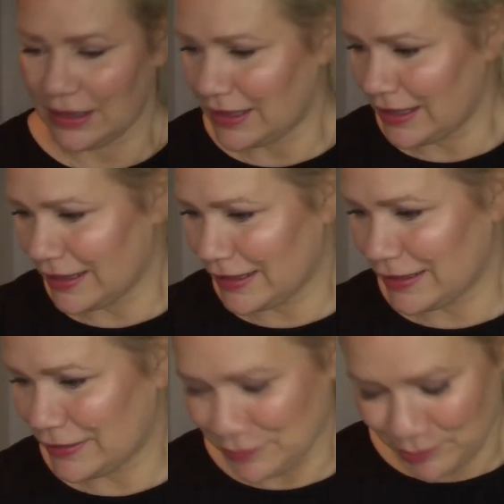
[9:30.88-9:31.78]

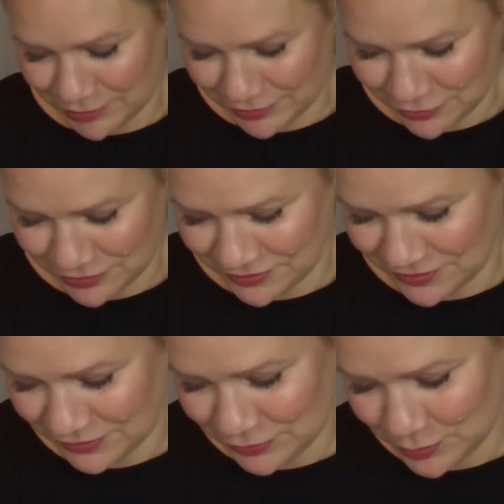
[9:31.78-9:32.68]
and we will look at
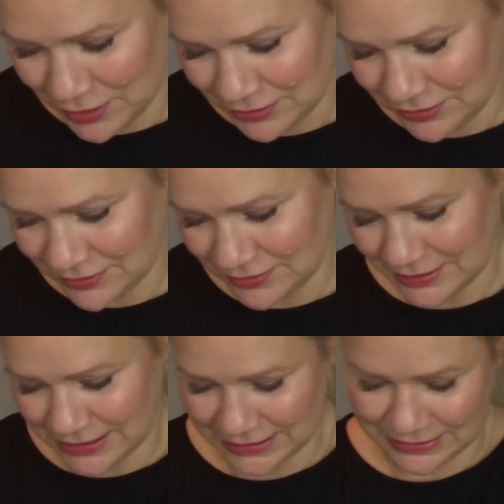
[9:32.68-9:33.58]
this one,
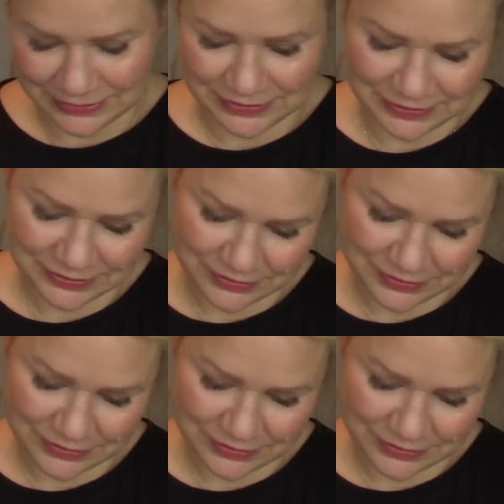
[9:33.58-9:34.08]
and it is a